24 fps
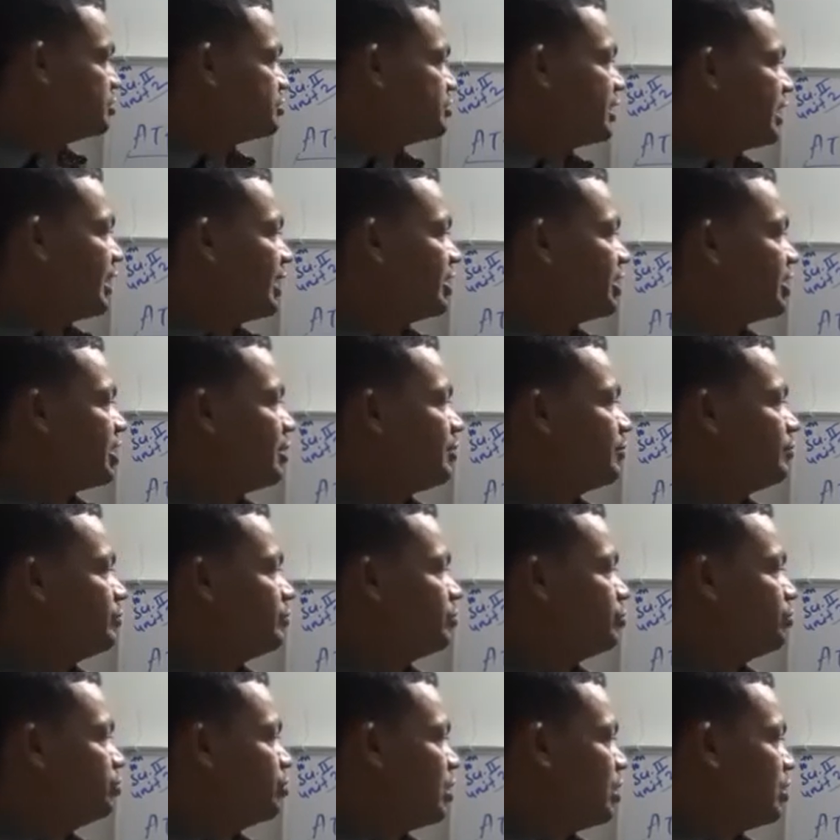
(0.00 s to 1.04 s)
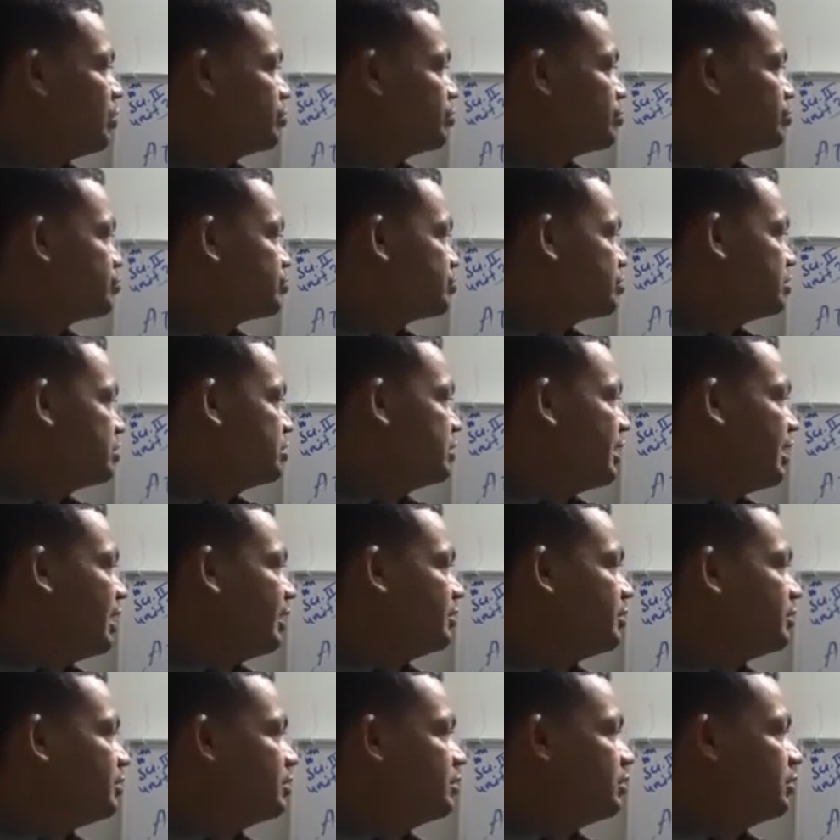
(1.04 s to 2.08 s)
diagram you have to see
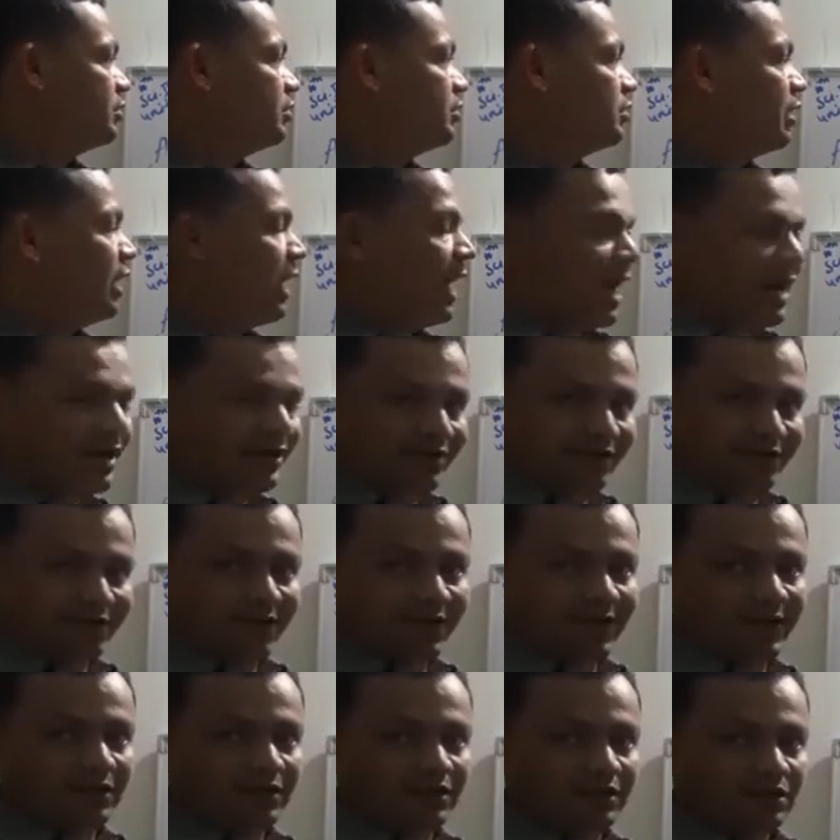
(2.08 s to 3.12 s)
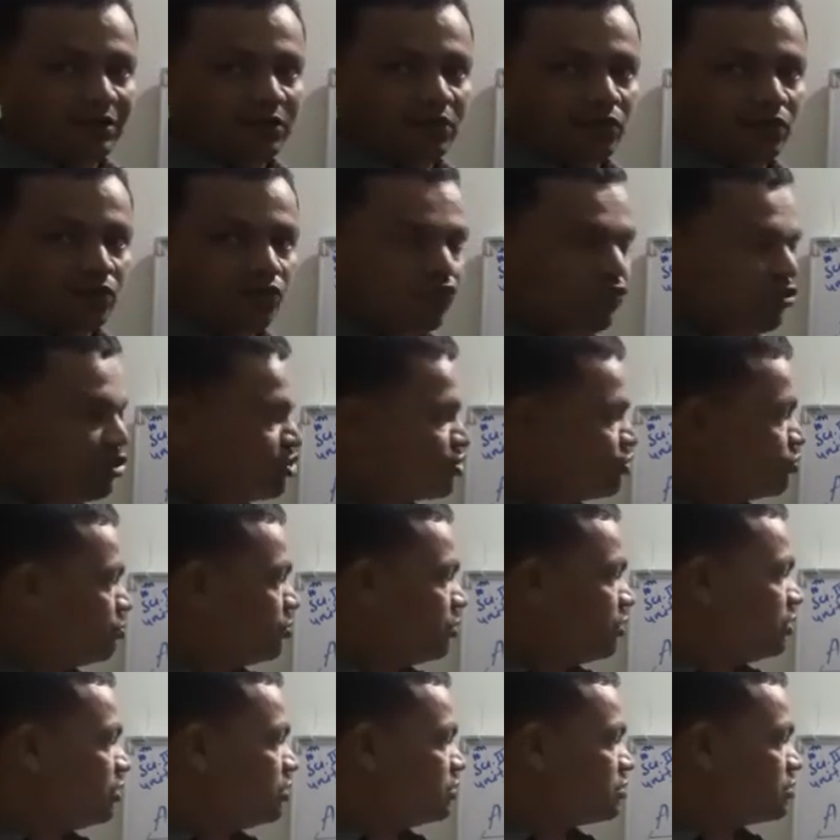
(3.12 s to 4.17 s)
that adenine, which
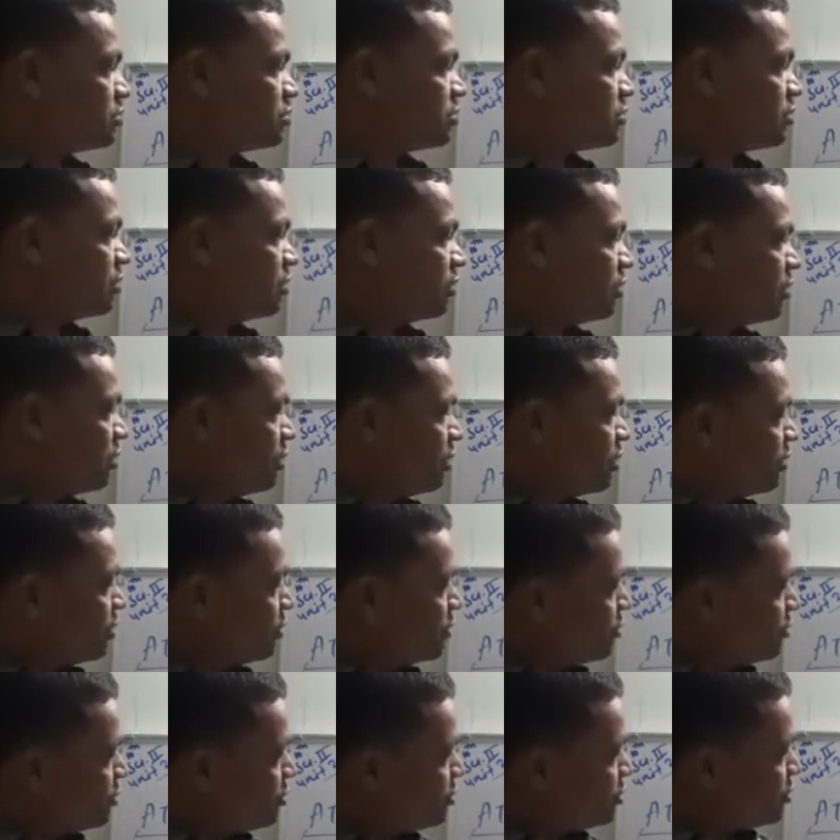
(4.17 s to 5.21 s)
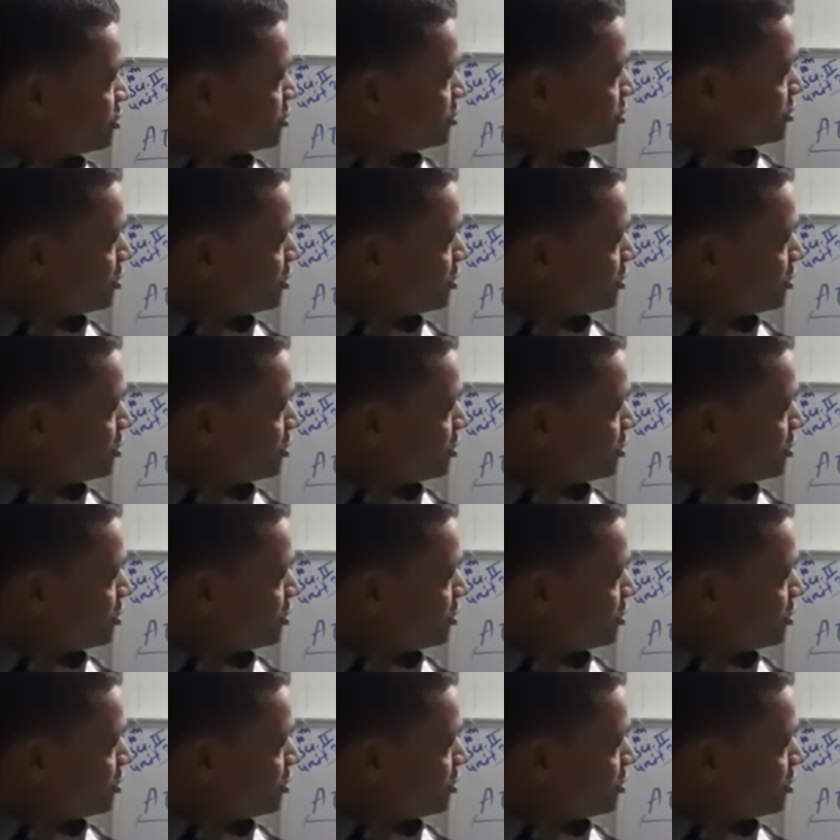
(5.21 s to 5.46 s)
means this